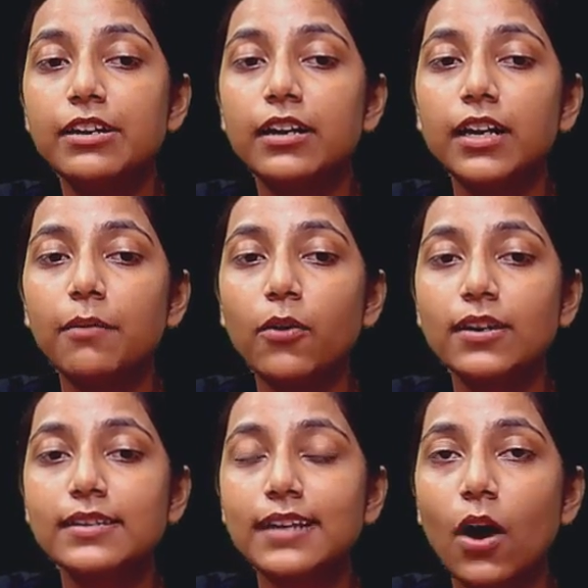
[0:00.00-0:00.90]
we learned about
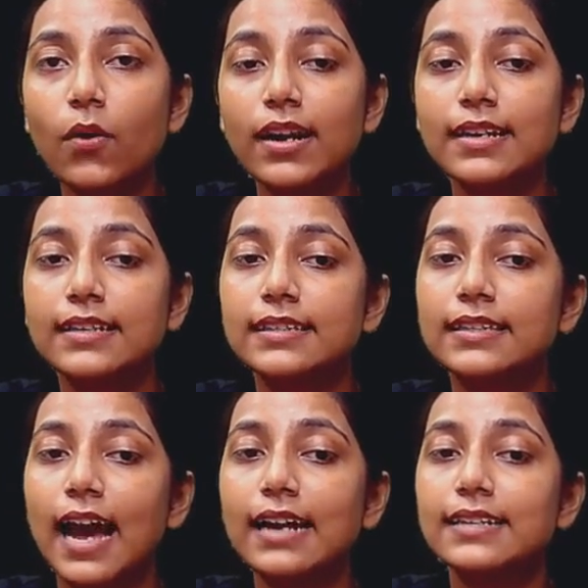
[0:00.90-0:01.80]
discount is
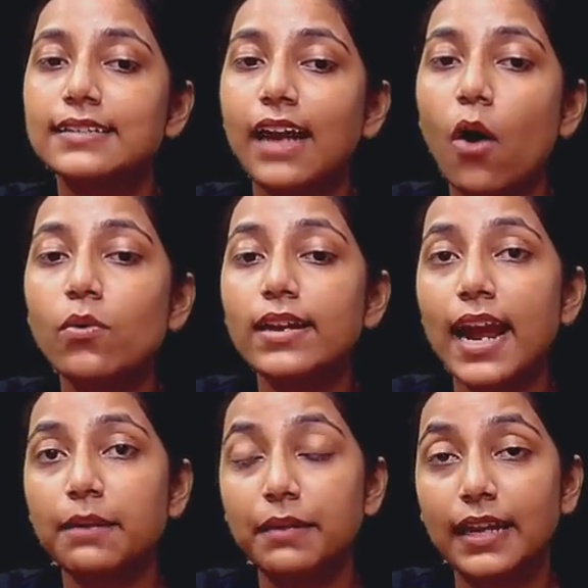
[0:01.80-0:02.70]
that discount
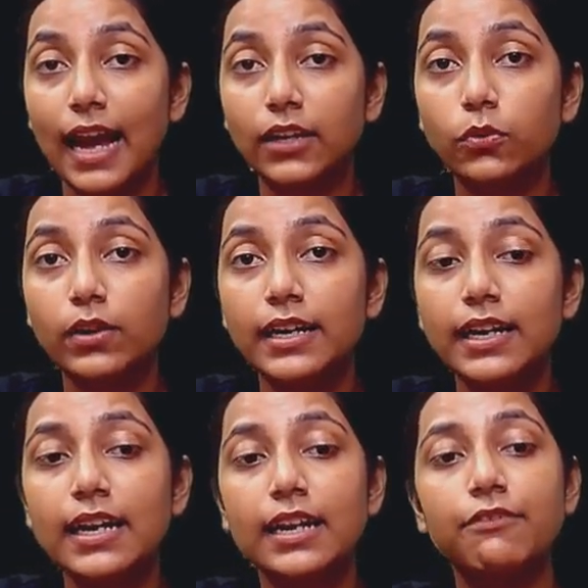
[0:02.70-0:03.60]
can be
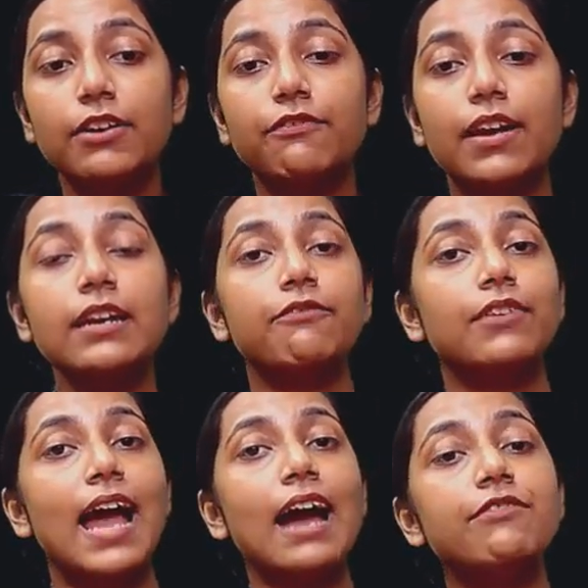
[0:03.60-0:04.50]
calculated even when
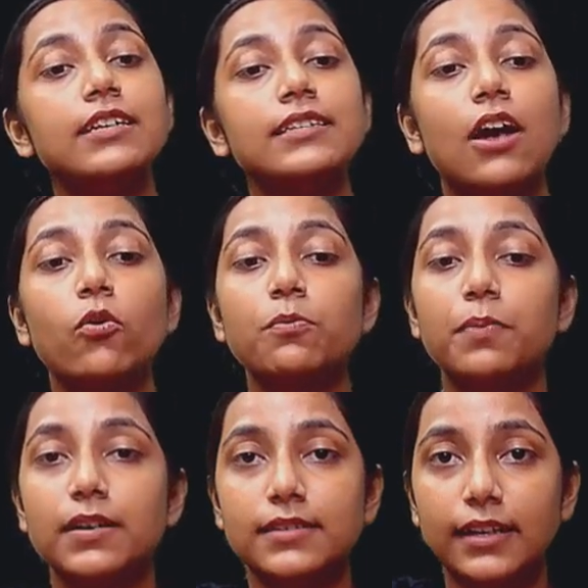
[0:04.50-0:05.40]
we have discount
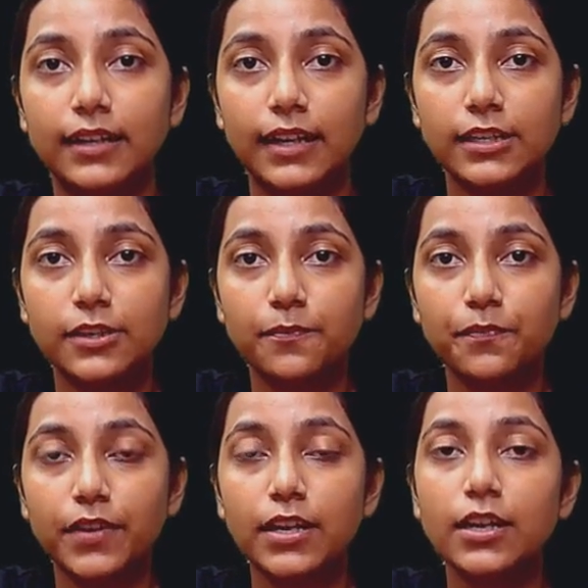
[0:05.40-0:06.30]
percentage.
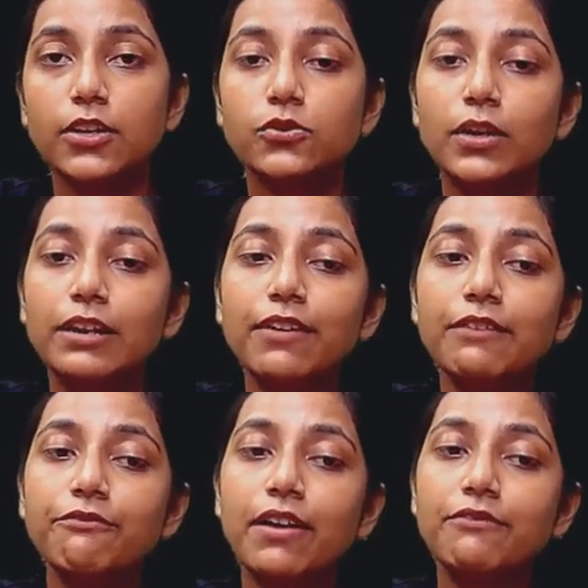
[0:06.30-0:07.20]
So even
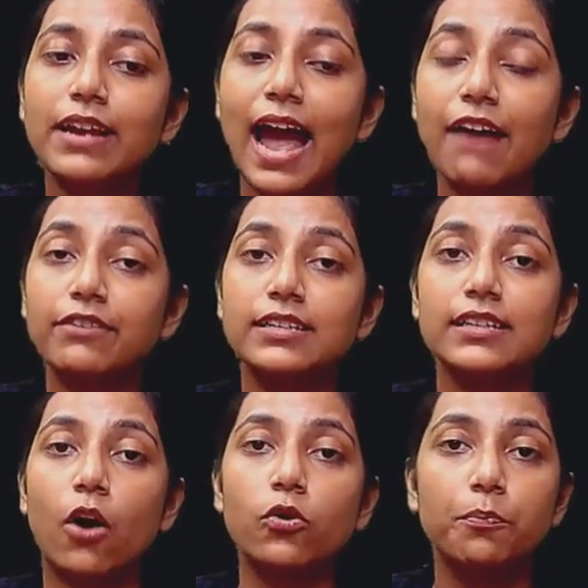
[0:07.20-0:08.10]
when we have
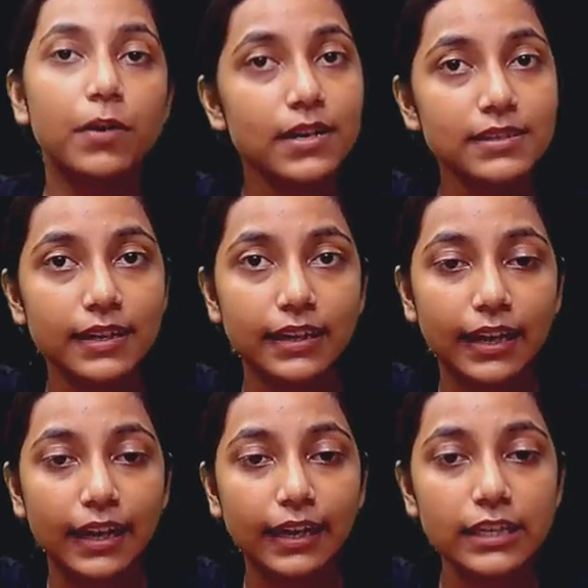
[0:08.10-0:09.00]
discount
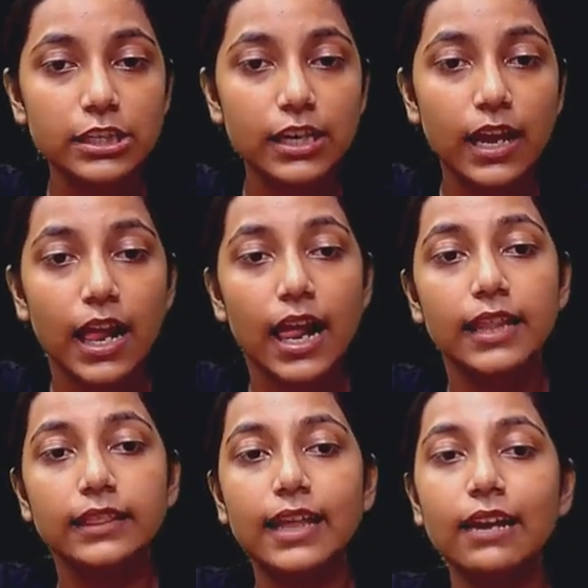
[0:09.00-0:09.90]
percentage,
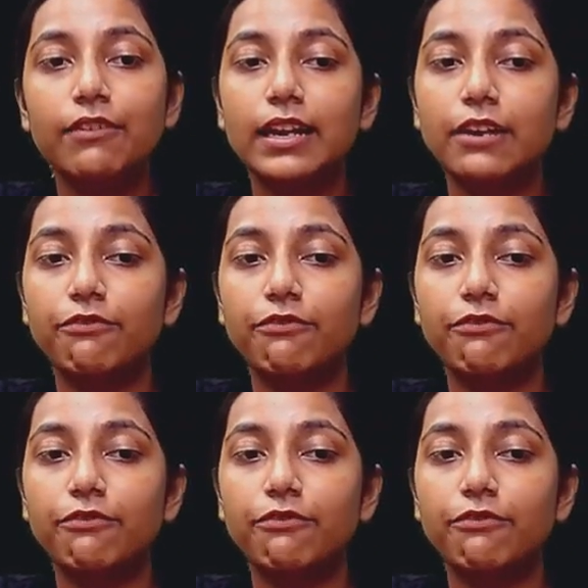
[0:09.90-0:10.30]
then we can